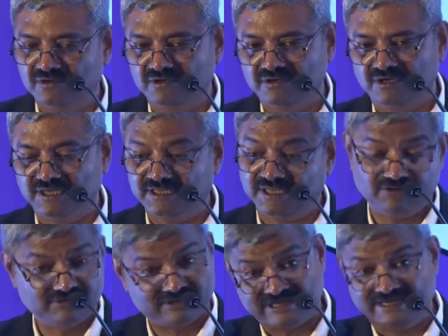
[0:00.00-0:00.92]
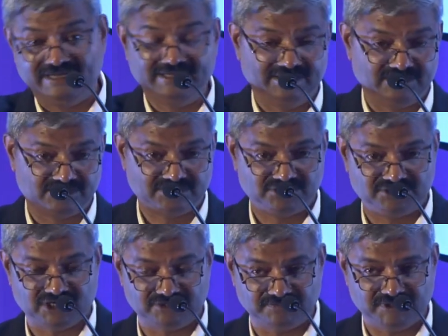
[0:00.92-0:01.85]
And I was reading this
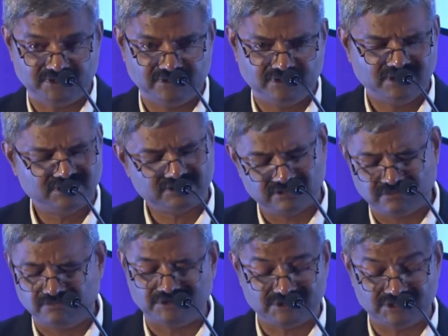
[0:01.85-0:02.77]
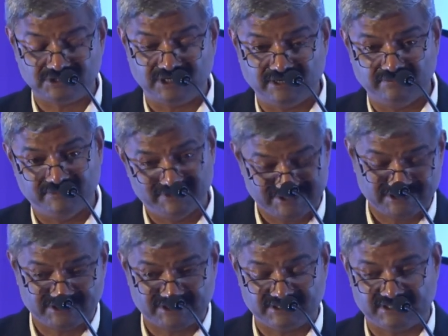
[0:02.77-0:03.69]
judgment. I said, what's his name? Is
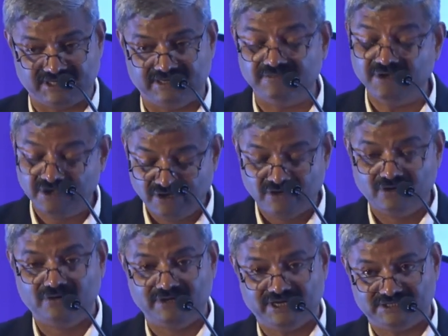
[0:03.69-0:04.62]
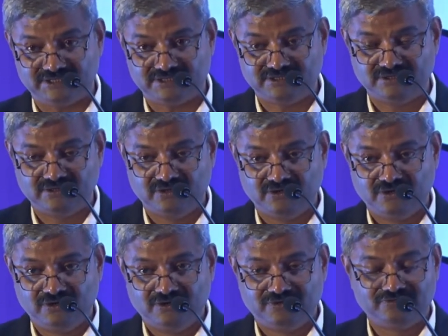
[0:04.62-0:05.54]
this his name? Oh, yes.
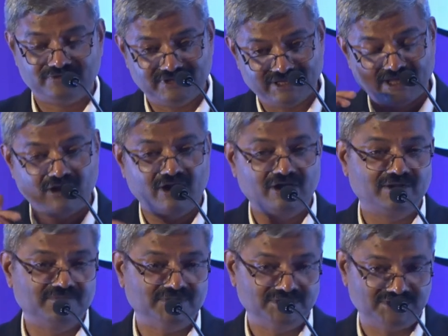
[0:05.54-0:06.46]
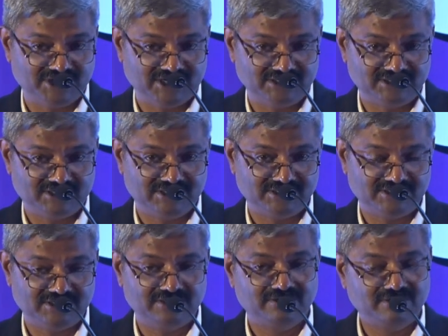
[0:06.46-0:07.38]
So then I called up the judge and I said,
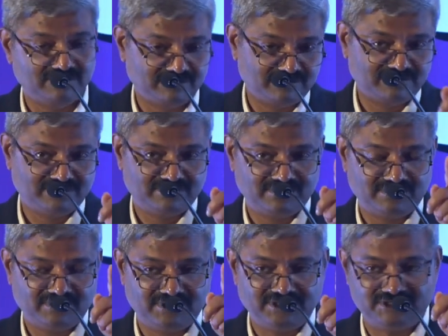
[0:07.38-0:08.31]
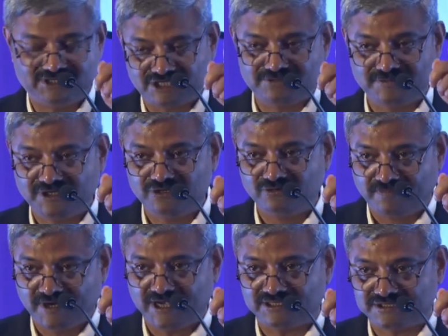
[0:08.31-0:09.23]
the judgment you
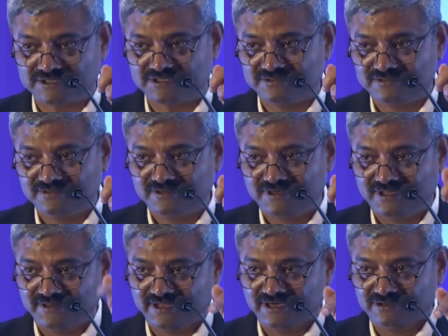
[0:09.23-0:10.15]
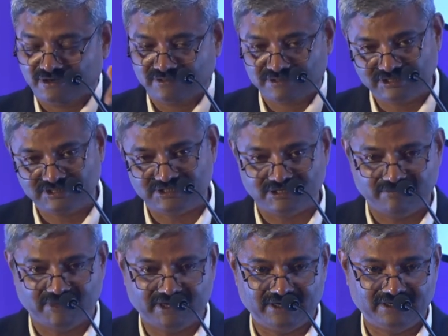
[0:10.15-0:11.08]
passed, that daughter is in
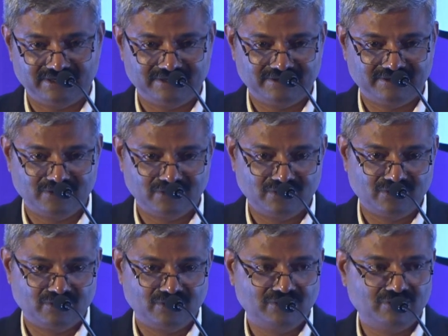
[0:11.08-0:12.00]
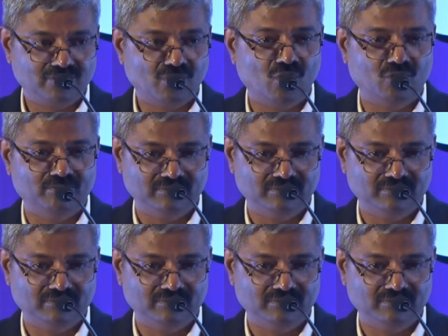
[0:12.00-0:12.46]
my home.